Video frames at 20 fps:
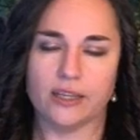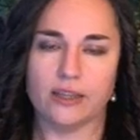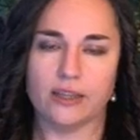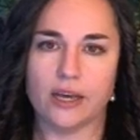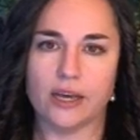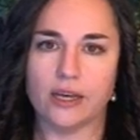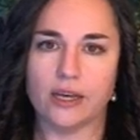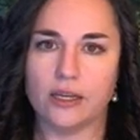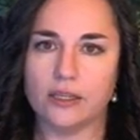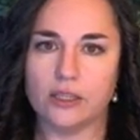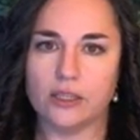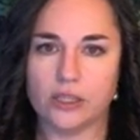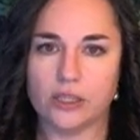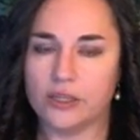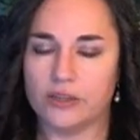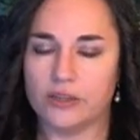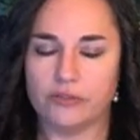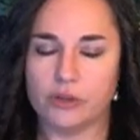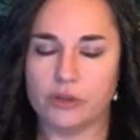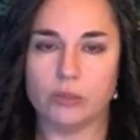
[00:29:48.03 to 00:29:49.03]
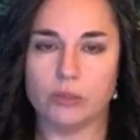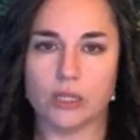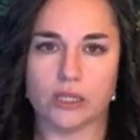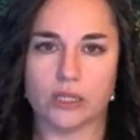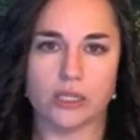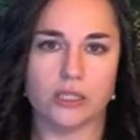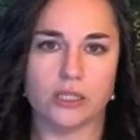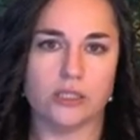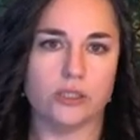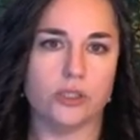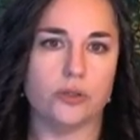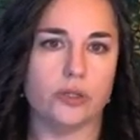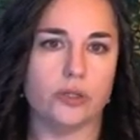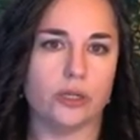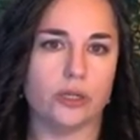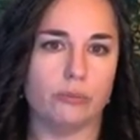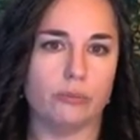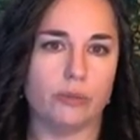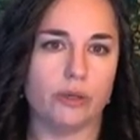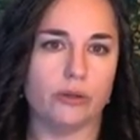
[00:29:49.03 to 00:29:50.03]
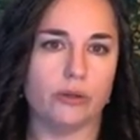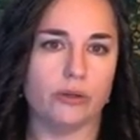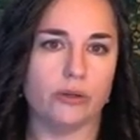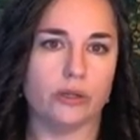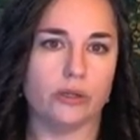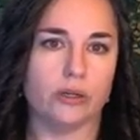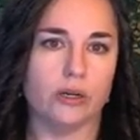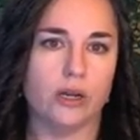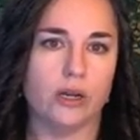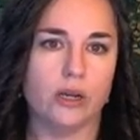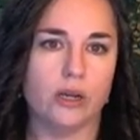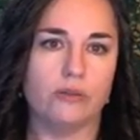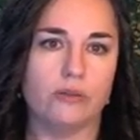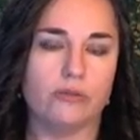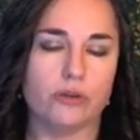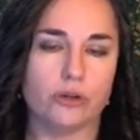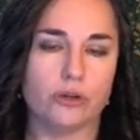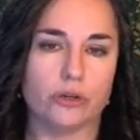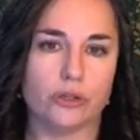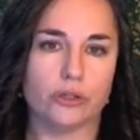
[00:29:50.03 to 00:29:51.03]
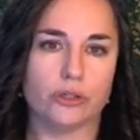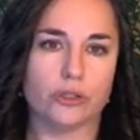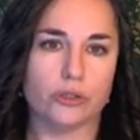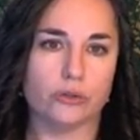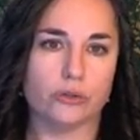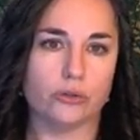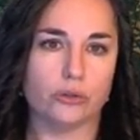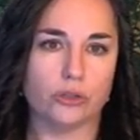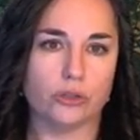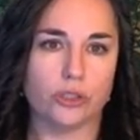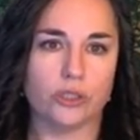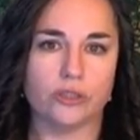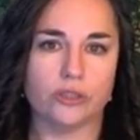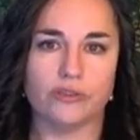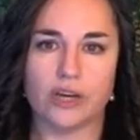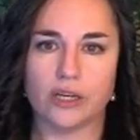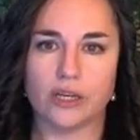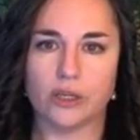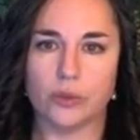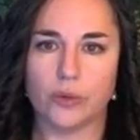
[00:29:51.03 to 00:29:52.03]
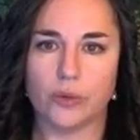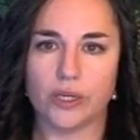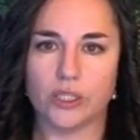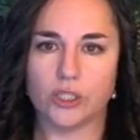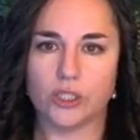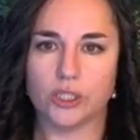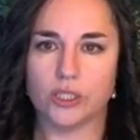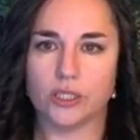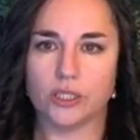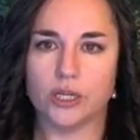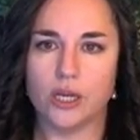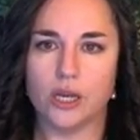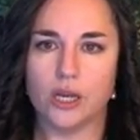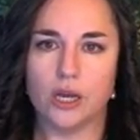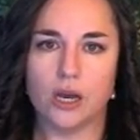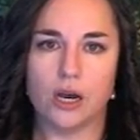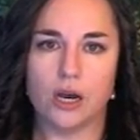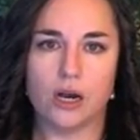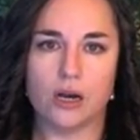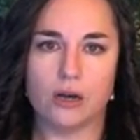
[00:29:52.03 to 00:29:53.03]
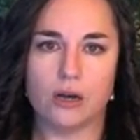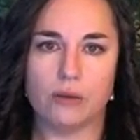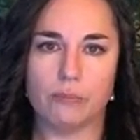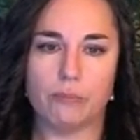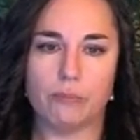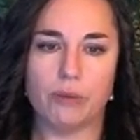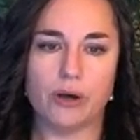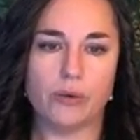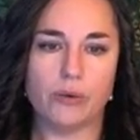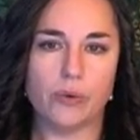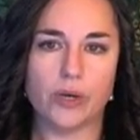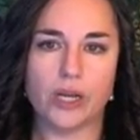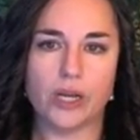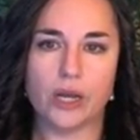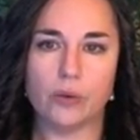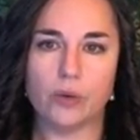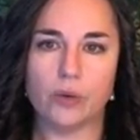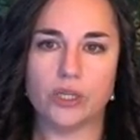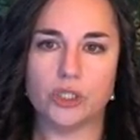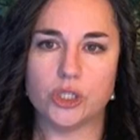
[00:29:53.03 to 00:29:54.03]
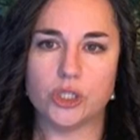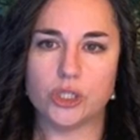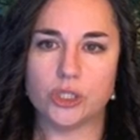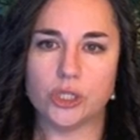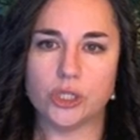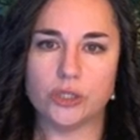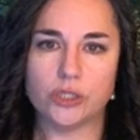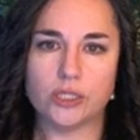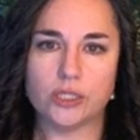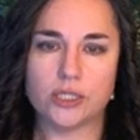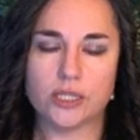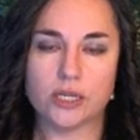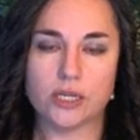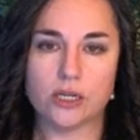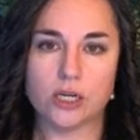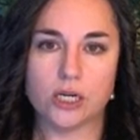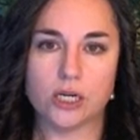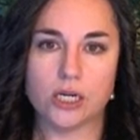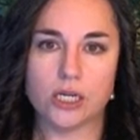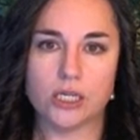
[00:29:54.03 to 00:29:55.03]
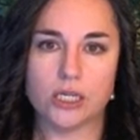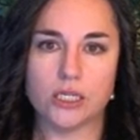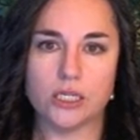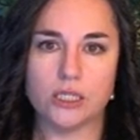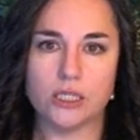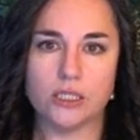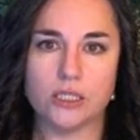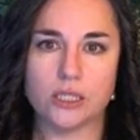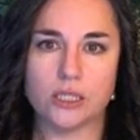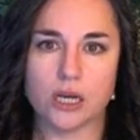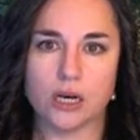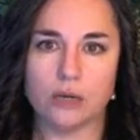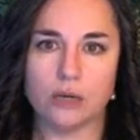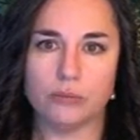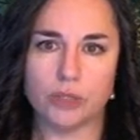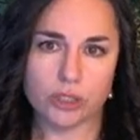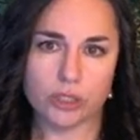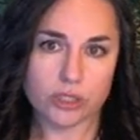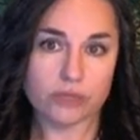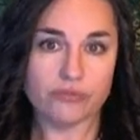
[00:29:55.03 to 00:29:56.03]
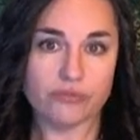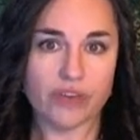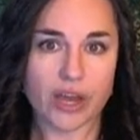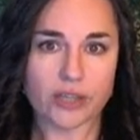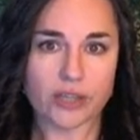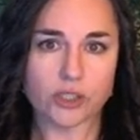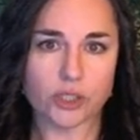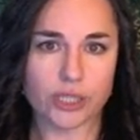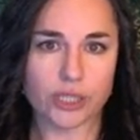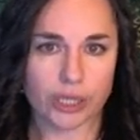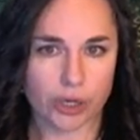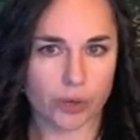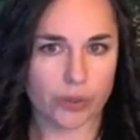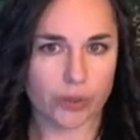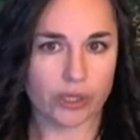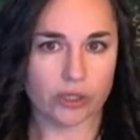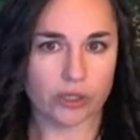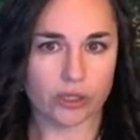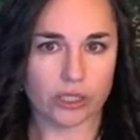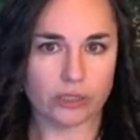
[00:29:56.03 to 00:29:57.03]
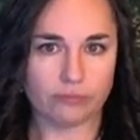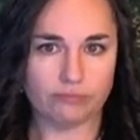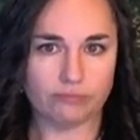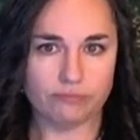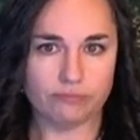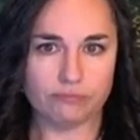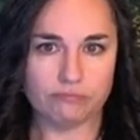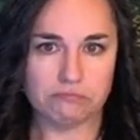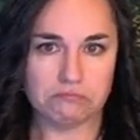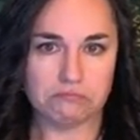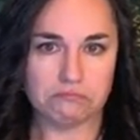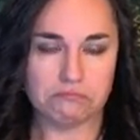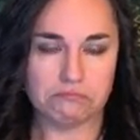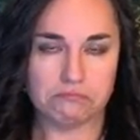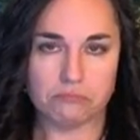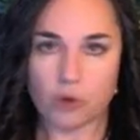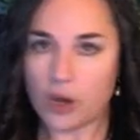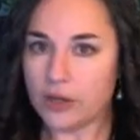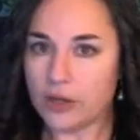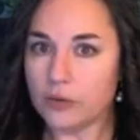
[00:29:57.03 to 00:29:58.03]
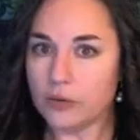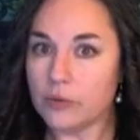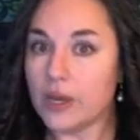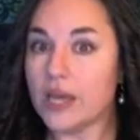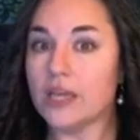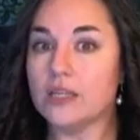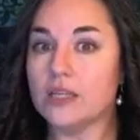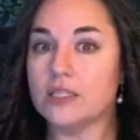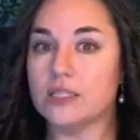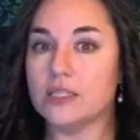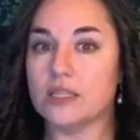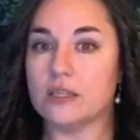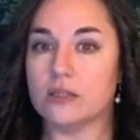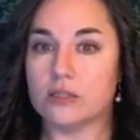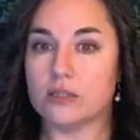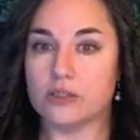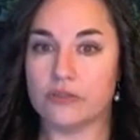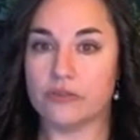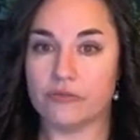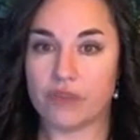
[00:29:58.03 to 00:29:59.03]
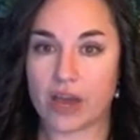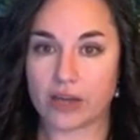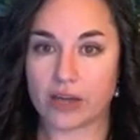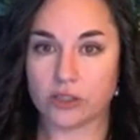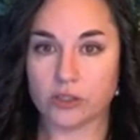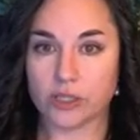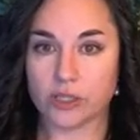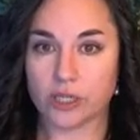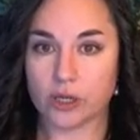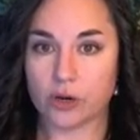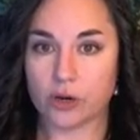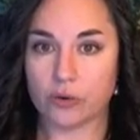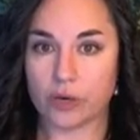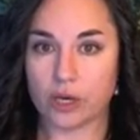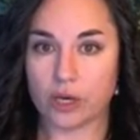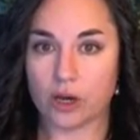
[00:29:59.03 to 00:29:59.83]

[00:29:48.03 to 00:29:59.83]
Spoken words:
that if you plug it into a computer for solution evaluation. But what I want you to notice here is there's some factoring going on. Right away, you see there's some factoring going